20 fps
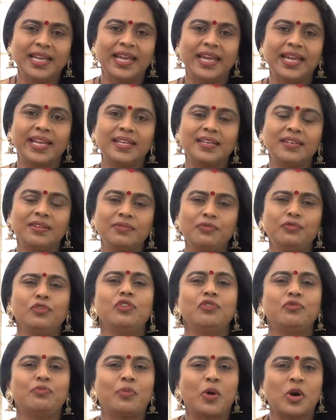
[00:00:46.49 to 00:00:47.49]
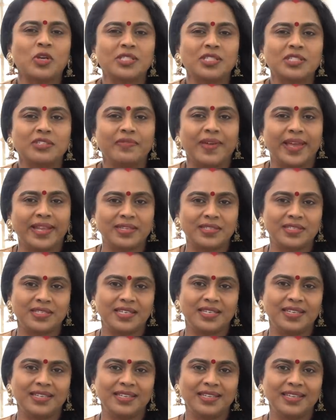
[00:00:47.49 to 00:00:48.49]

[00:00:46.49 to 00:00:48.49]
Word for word: and full of positive energy.